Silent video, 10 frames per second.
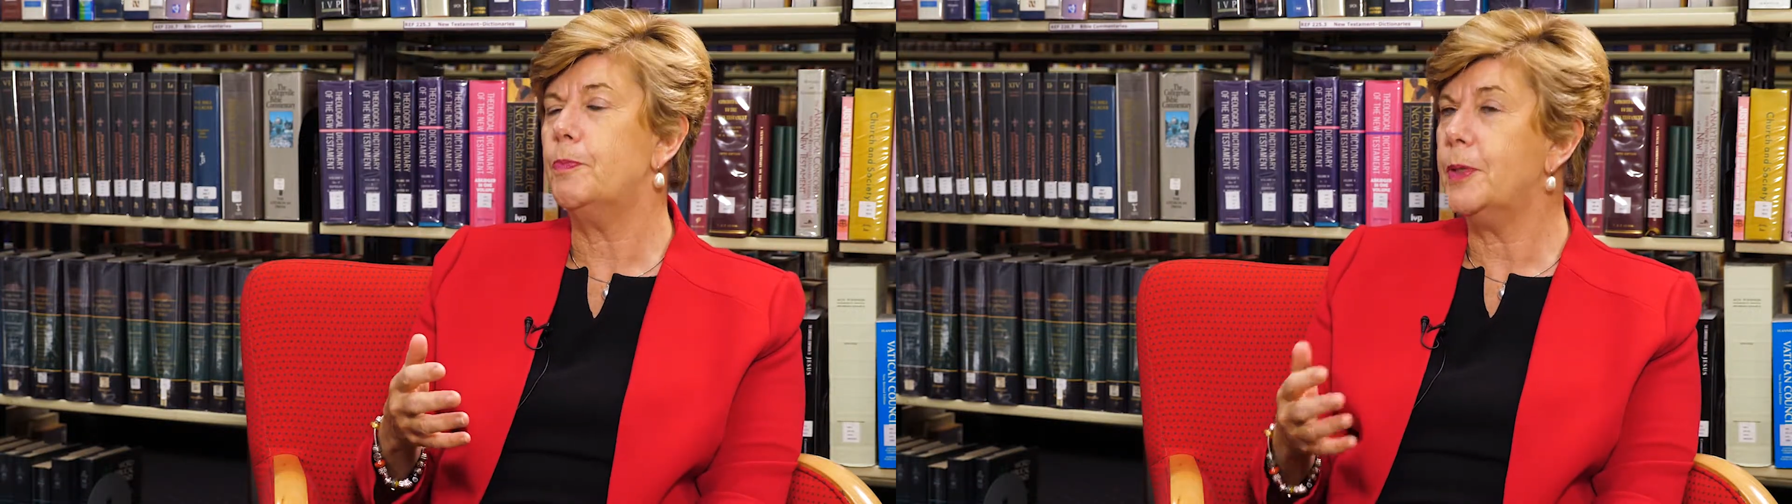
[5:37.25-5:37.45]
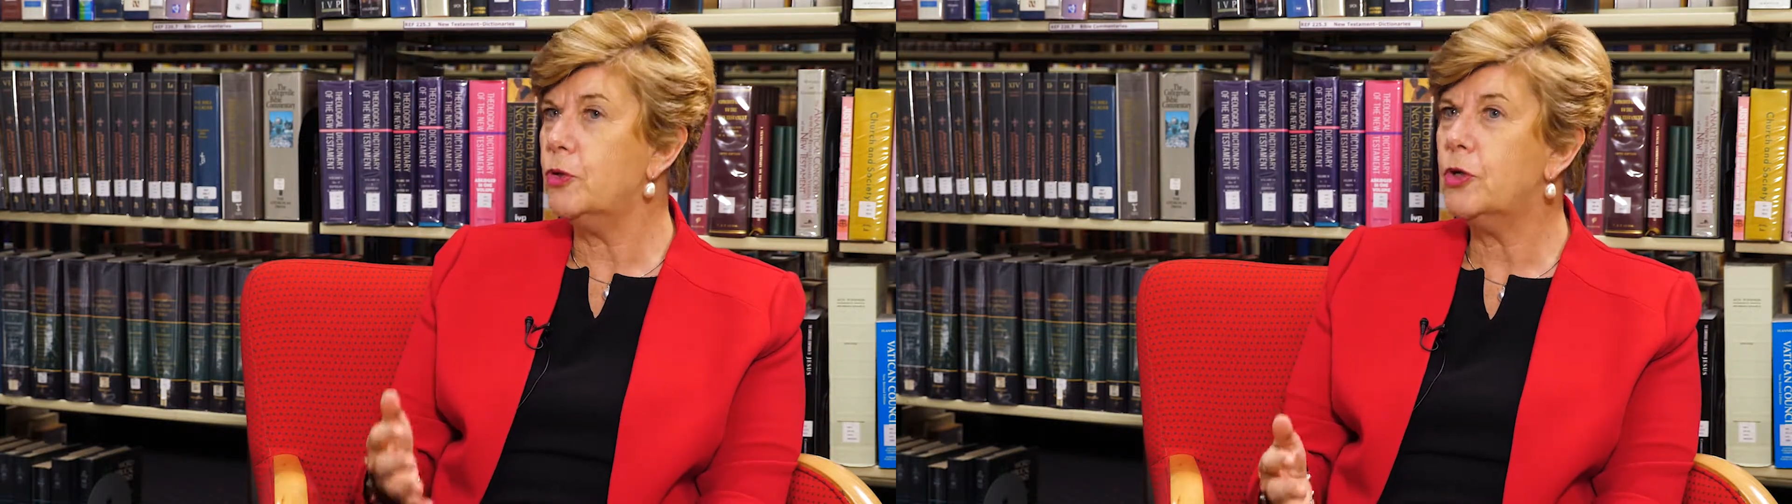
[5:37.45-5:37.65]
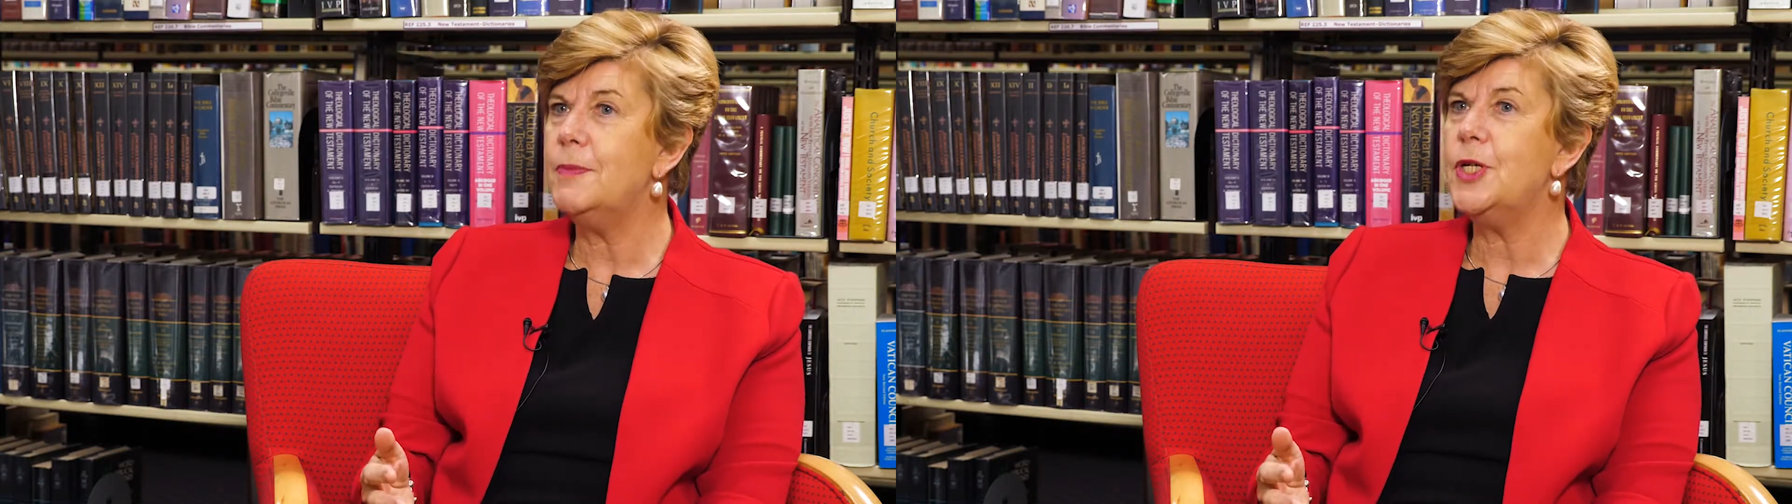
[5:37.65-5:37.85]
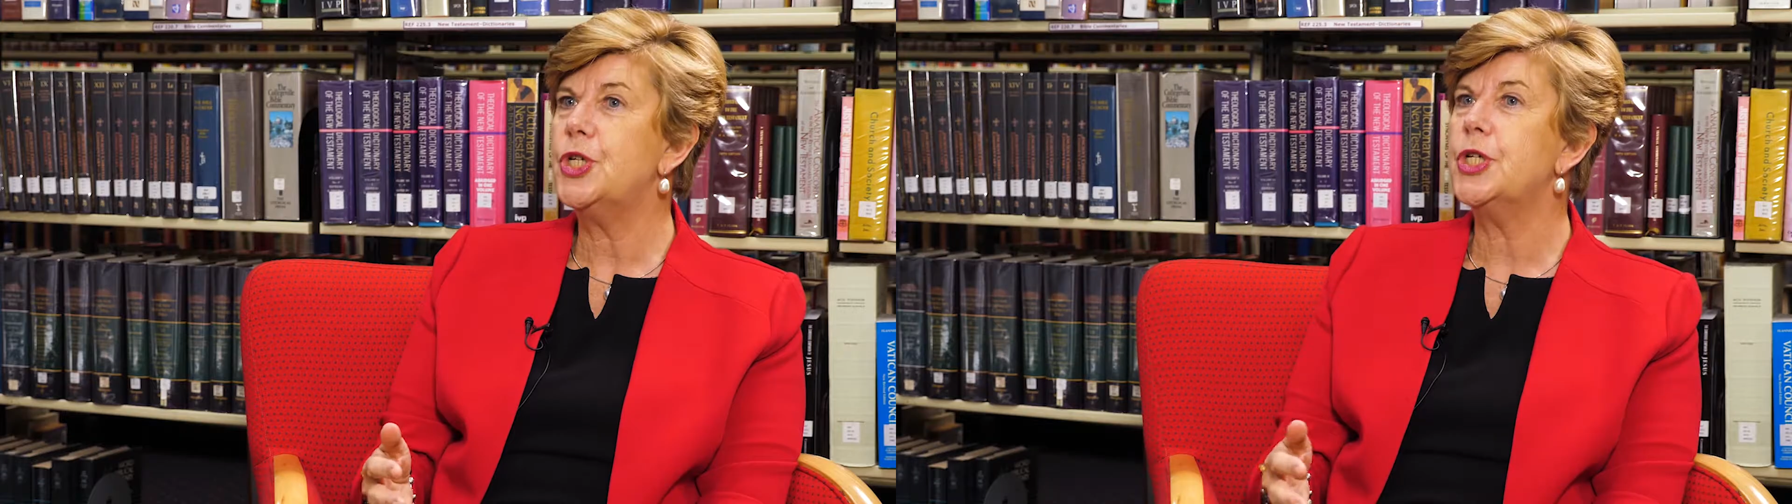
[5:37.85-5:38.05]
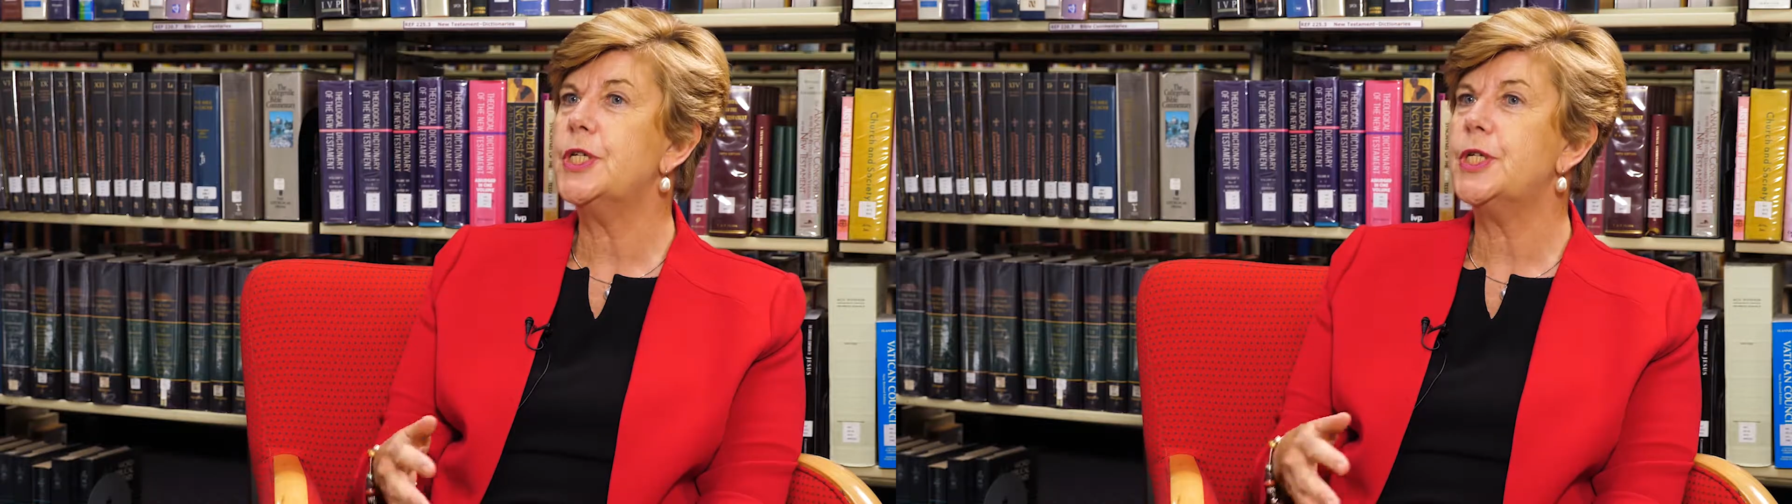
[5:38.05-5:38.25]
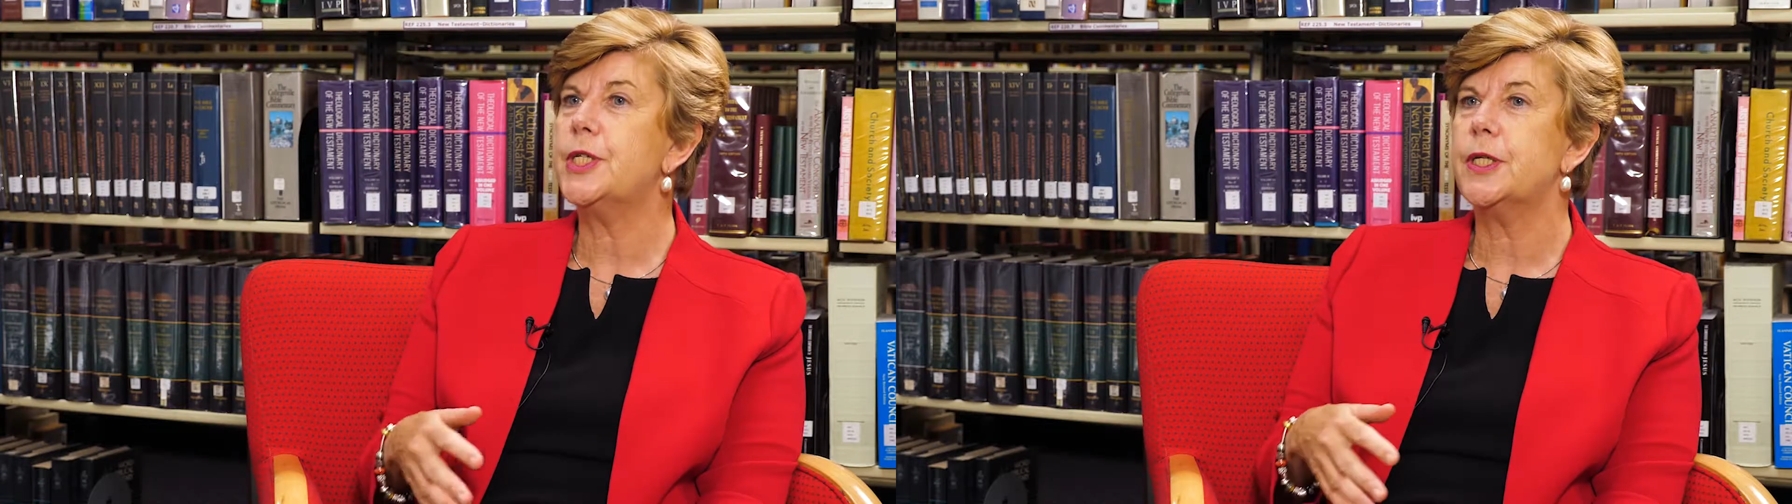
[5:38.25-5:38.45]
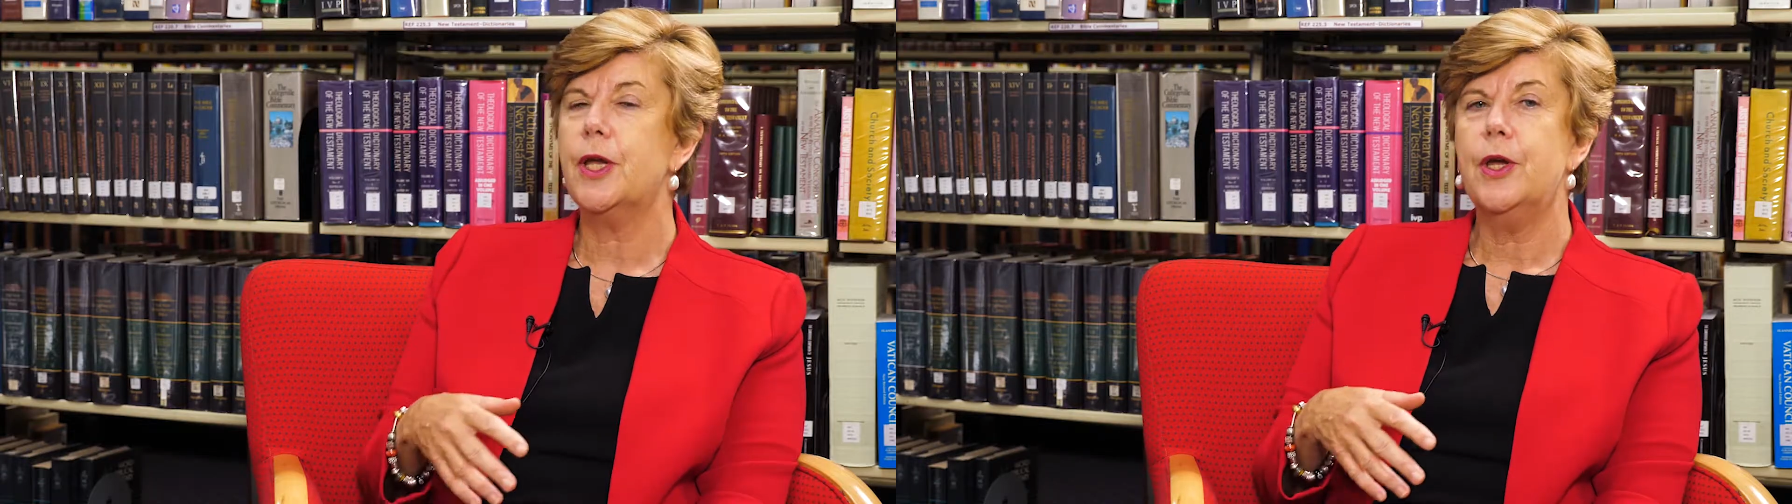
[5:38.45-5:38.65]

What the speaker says: pilgrimages,